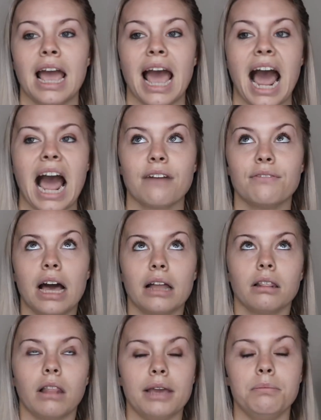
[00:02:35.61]
have
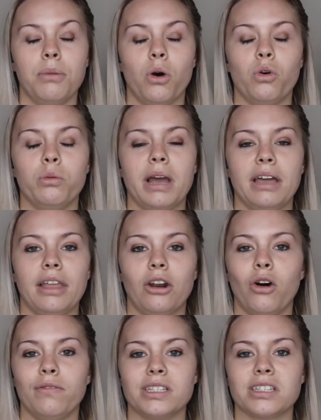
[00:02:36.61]
that light bulb, and then
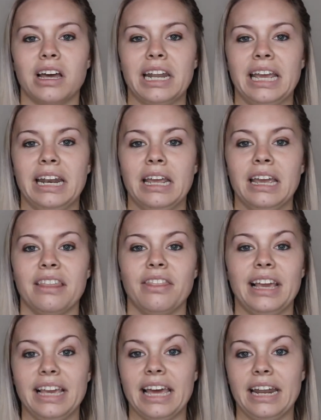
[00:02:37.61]
all of a sudden
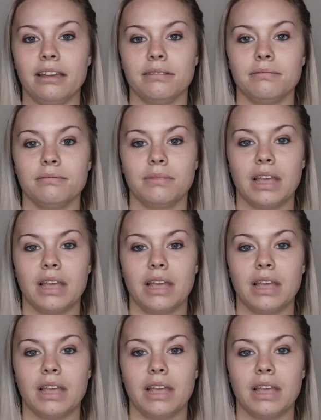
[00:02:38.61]
they get it.